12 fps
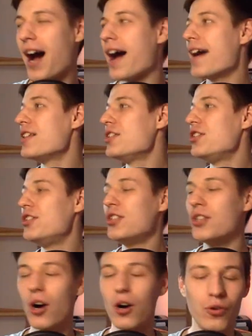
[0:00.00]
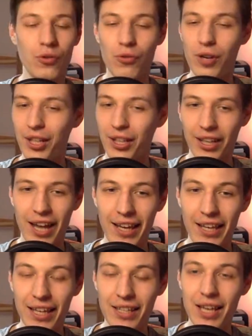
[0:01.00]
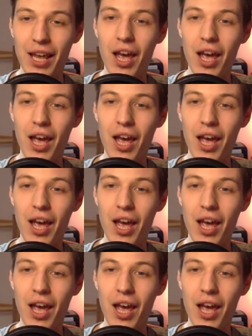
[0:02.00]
I don't really like it.